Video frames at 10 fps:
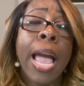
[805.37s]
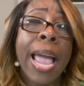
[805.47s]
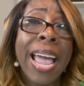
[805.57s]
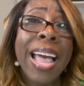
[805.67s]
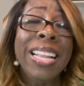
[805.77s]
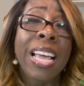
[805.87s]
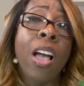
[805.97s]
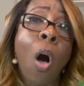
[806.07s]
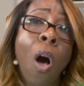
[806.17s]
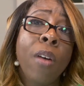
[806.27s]
And they
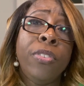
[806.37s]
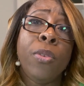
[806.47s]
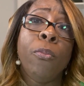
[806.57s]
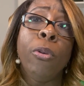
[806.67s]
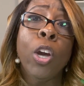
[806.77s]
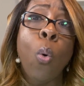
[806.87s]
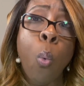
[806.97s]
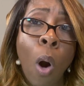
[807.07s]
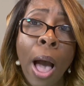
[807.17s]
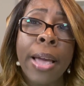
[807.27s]
often
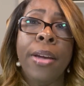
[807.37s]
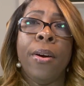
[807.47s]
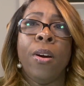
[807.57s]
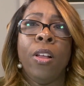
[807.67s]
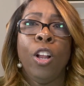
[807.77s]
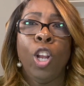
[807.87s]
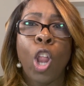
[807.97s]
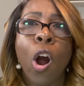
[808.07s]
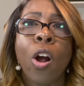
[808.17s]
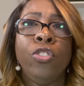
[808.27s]
require
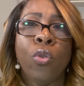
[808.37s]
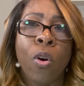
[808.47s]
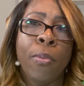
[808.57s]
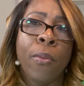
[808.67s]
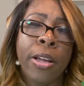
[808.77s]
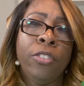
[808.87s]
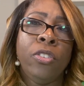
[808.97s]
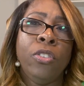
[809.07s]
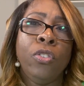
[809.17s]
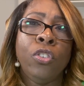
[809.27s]
large
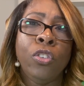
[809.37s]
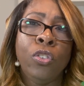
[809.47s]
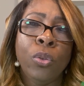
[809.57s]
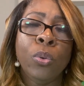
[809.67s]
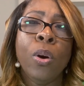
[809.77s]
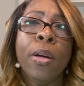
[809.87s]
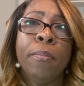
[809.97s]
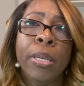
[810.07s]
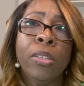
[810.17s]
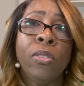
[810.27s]
corporations to do
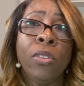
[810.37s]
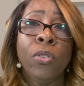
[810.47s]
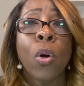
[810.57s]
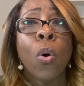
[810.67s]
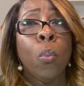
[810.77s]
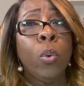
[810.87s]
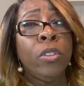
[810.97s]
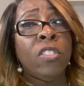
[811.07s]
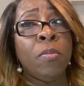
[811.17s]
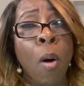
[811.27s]
business
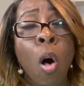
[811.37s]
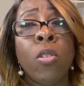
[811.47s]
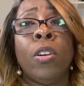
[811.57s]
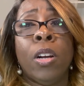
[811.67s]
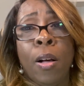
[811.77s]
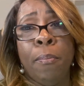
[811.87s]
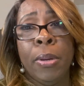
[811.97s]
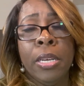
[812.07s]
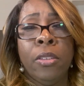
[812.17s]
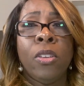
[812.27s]
with smaller
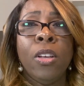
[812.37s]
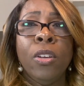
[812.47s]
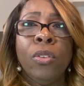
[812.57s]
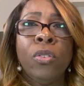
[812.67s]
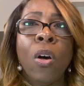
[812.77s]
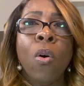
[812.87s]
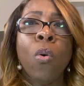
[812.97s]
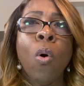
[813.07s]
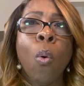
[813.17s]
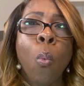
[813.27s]
companies.
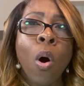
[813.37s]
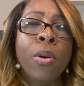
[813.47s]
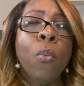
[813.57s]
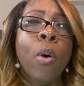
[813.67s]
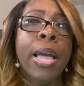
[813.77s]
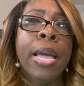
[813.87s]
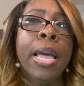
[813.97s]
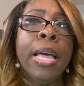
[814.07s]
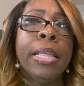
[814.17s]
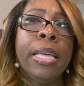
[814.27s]
So one way
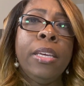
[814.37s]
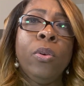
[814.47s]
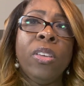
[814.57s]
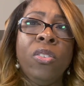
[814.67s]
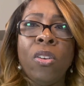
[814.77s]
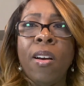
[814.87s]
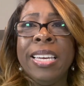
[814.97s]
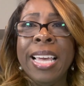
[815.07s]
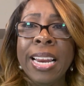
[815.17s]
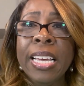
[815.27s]
that you can
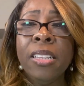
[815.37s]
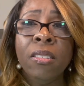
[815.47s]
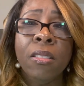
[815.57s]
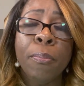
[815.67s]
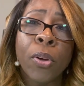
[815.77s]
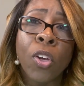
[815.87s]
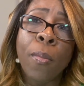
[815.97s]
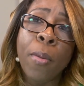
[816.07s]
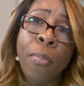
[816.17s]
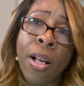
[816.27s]
start getting into the
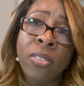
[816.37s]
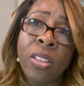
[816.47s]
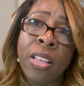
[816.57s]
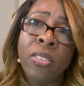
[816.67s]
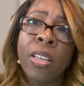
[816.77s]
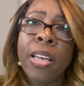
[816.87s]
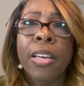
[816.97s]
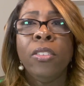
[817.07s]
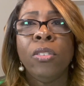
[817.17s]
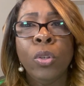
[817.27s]
procurement process
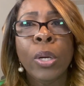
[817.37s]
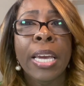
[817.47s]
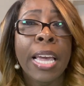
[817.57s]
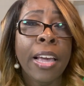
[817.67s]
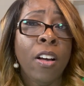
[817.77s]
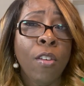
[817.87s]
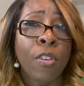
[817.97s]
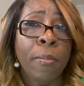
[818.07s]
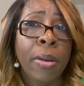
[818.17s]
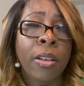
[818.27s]
is looking at
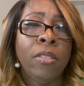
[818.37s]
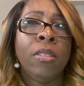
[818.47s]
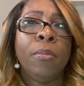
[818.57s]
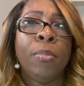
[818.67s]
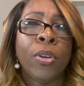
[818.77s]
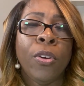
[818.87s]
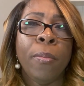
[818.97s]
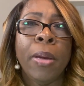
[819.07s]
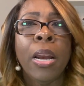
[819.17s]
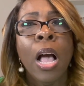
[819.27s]
government procurement.